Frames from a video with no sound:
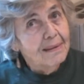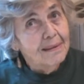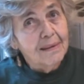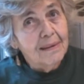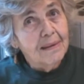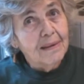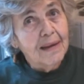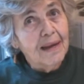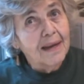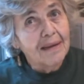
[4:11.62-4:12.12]

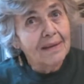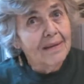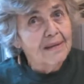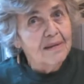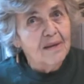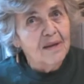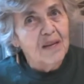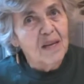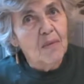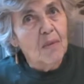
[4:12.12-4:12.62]
It hadn't
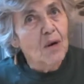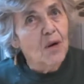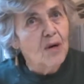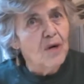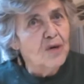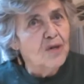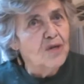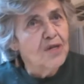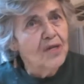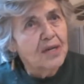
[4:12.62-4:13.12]

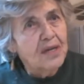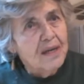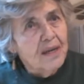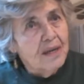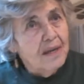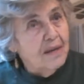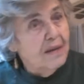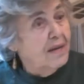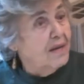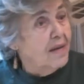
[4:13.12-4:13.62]
emerged.
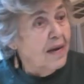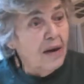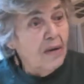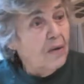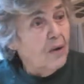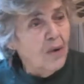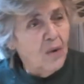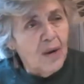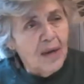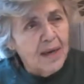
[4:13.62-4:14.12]
The
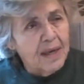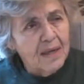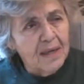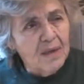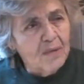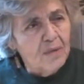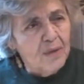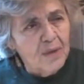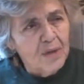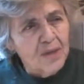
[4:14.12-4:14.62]
tarot hadn't
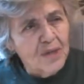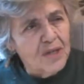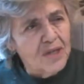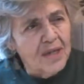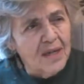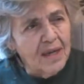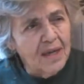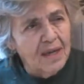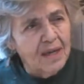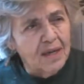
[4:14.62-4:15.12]
emerged
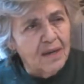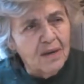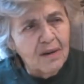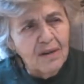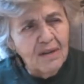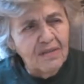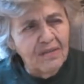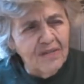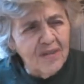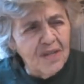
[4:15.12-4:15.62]
yet. None of
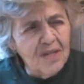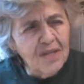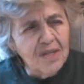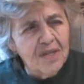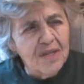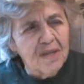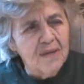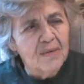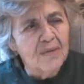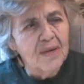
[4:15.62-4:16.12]
the
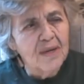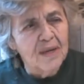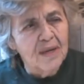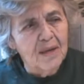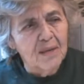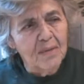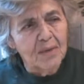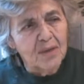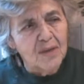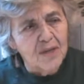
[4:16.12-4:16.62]
vision had really
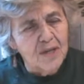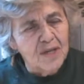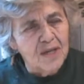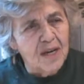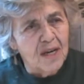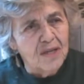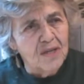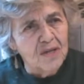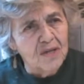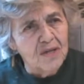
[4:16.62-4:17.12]
emerged.
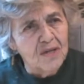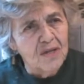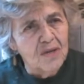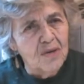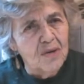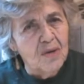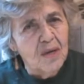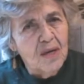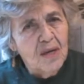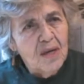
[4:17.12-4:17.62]
I just
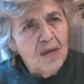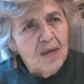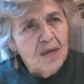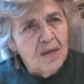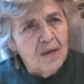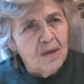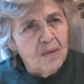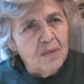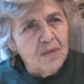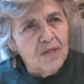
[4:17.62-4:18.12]
knew
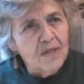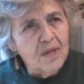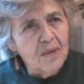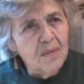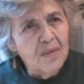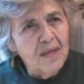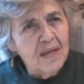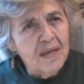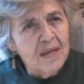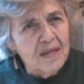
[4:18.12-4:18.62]
there was
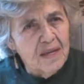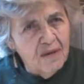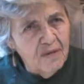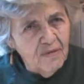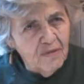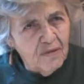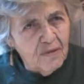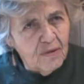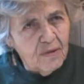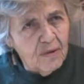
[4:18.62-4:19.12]
something
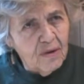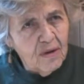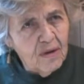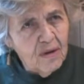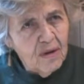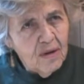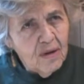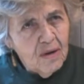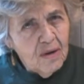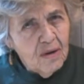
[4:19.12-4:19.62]
different
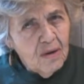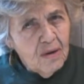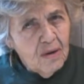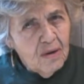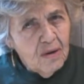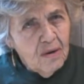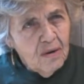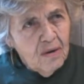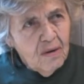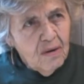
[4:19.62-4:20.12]

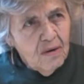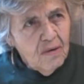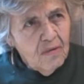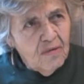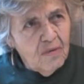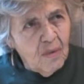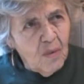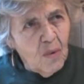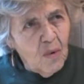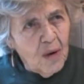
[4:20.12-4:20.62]

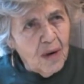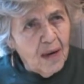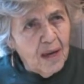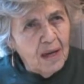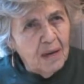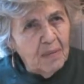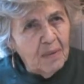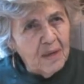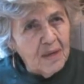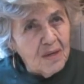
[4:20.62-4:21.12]
from what I
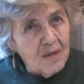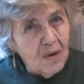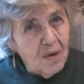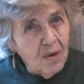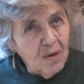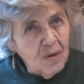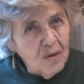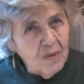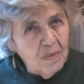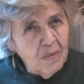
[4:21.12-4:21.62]
had been
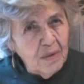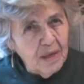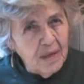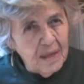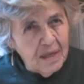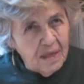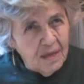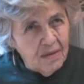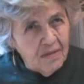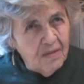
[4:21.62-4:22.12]
taught to
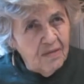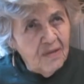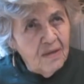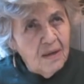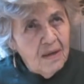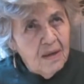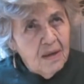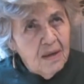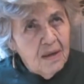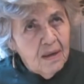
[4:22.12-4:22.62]
believe
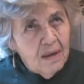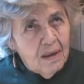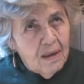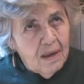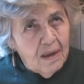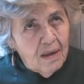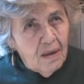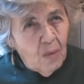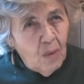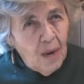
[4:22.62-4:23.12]

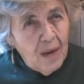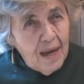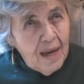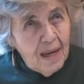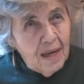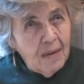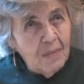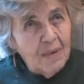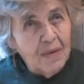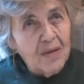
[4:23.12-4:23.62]
and the way
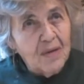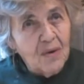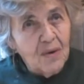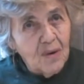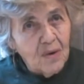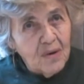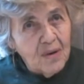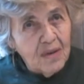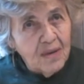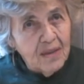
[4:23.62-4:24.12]
I had been
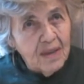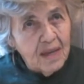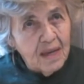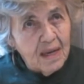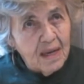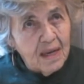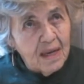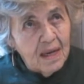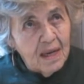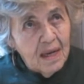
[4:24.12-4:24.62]
taught to
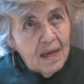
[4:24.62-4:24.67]
think,